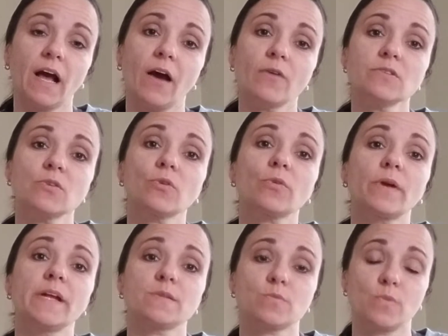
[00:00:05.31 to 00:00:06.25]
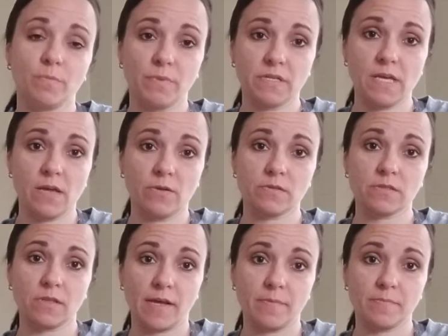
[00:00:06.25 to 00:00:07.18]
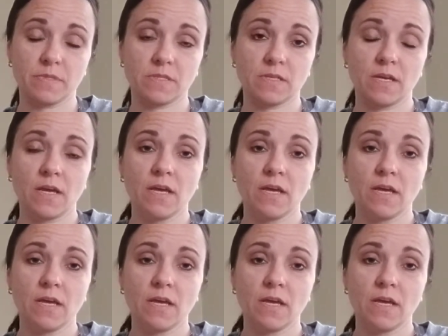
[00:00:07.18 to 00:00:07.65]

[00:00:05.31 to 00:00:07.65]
how to create sweet potato slips.